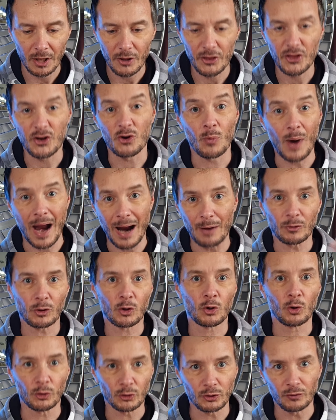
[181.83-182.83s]
throughout the
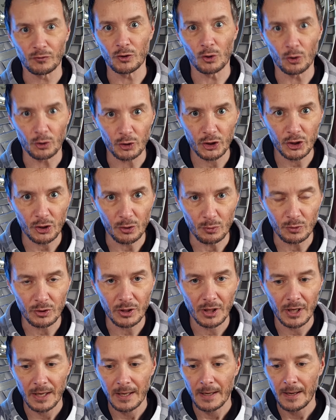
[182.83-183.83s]
course of your shoot,